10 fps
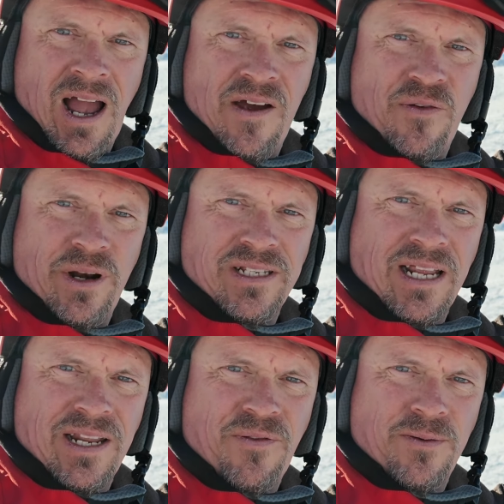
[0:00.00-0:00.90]
Hey everyone, it's
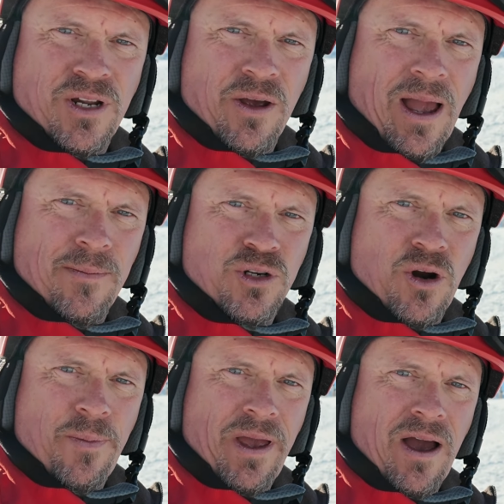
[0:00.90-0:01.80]
Andy from Snow Camp
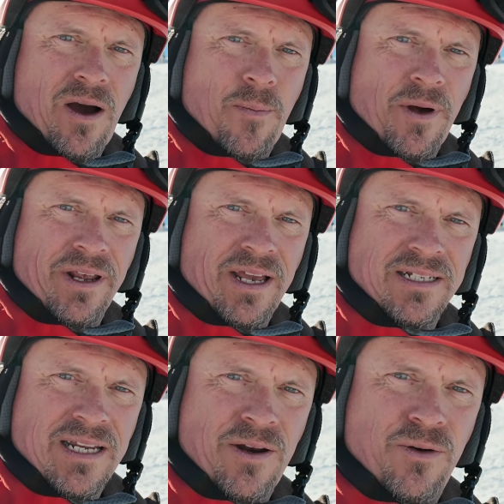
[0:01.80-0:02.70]
Europe here up on the
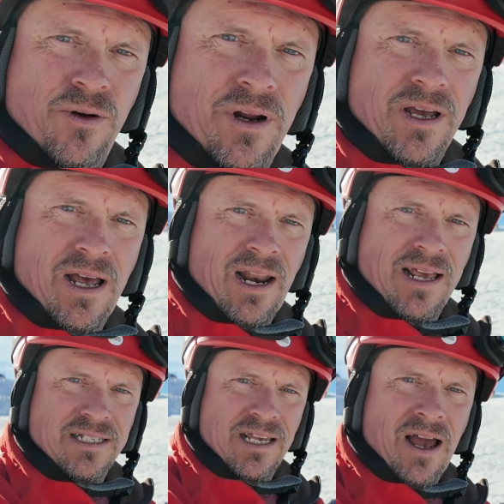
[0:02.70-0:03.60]
Kitzsteinhorn
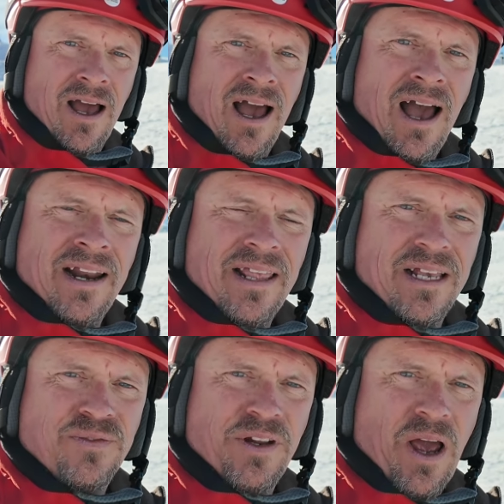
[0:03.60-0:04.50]
Glacier. And in
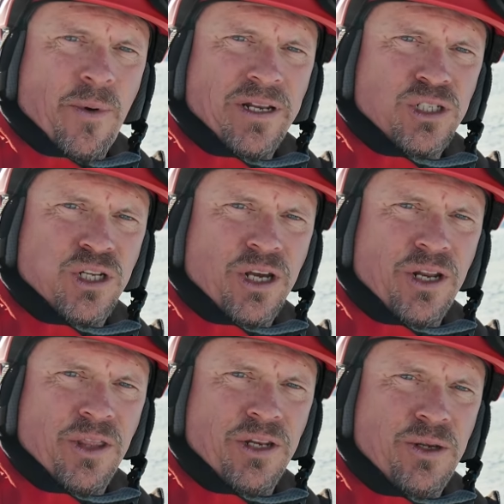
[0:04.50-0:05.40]
this video, we're just
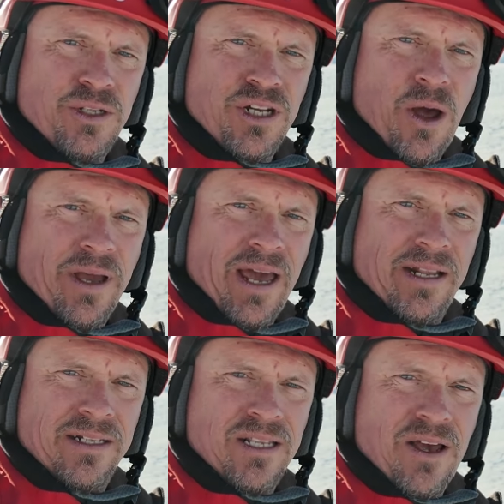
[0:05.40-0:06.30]
looking at the new snow
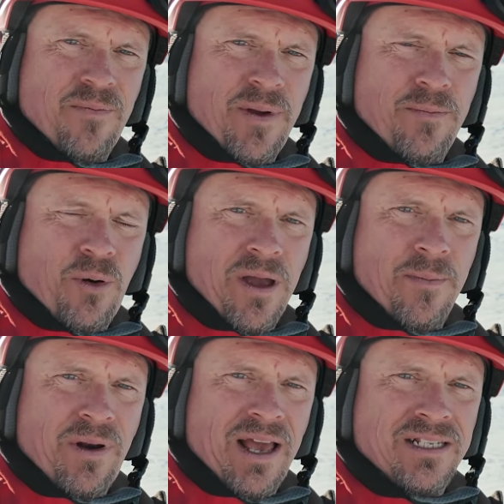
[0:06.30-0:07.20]
cannons that have been put
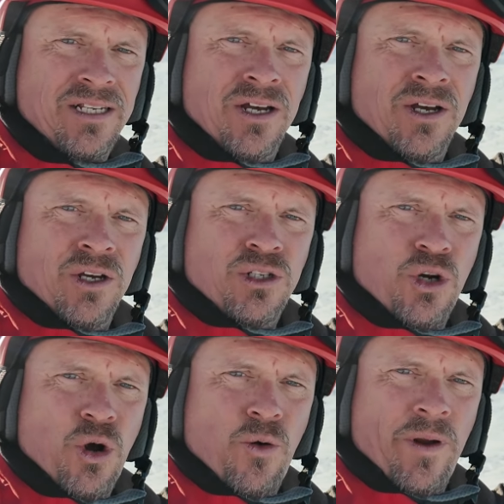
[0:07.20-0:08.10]
in place
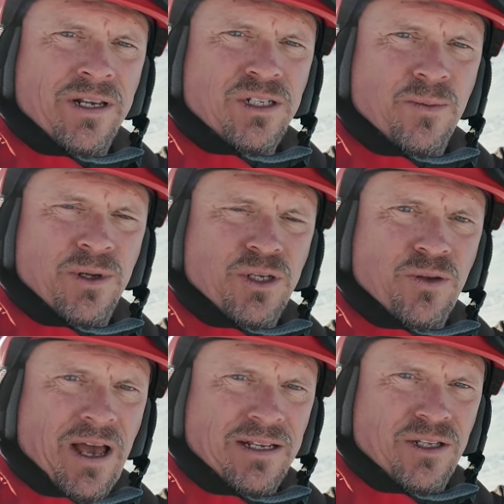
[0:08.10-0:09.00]
during summer
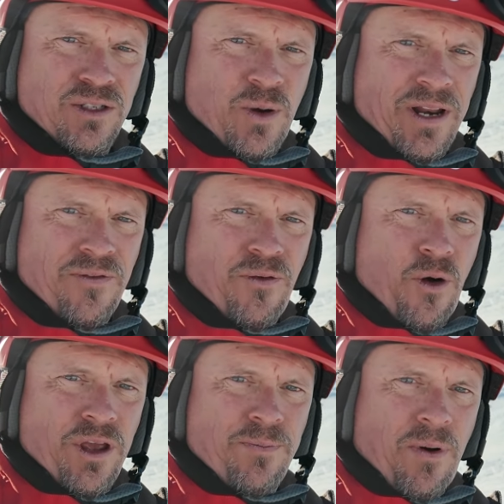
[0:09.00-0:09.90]

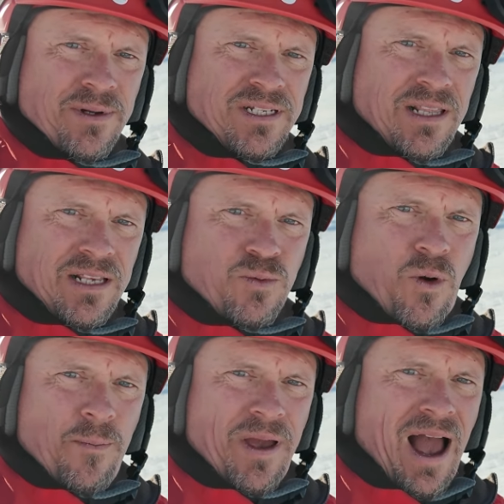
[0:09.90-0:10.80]
2024. You probably see this
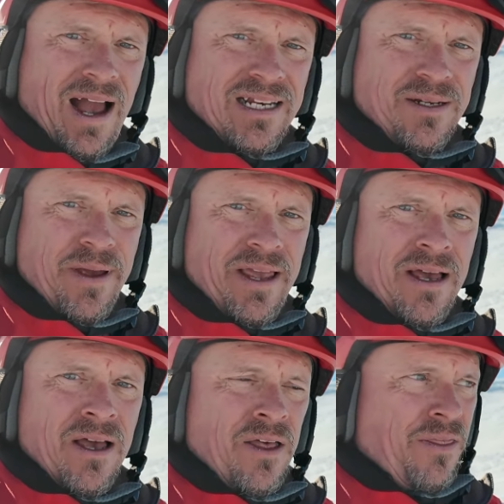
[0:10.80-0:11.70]
one behind me
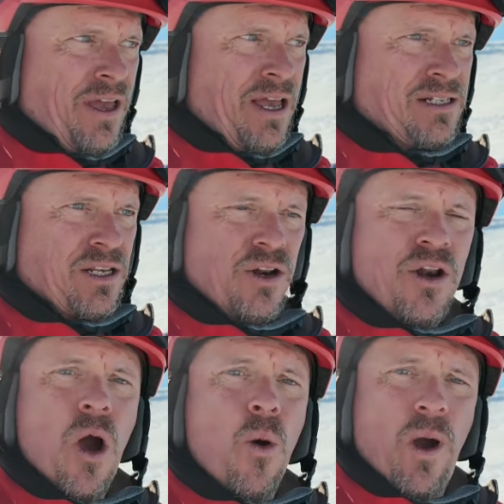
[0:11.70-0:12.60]
that is
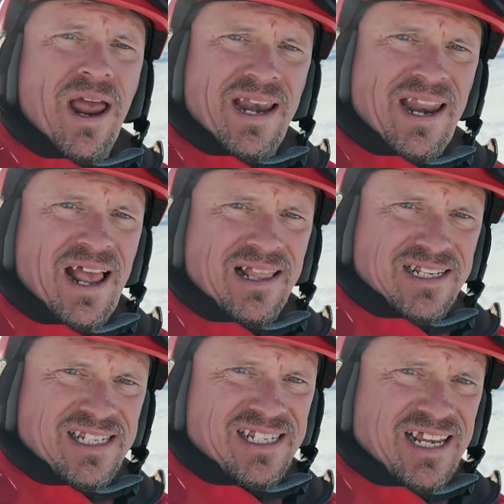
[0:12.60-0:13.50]
nowhere near
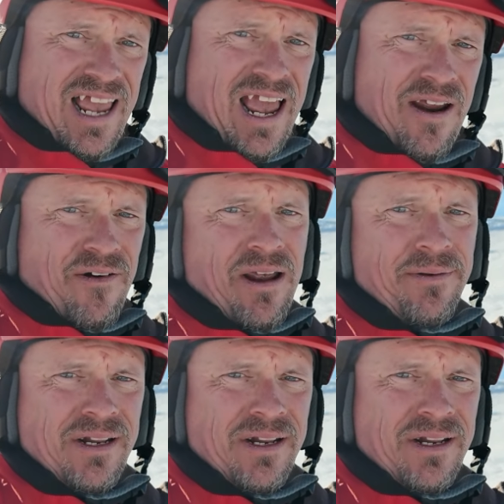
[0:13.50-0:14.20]
the ski area.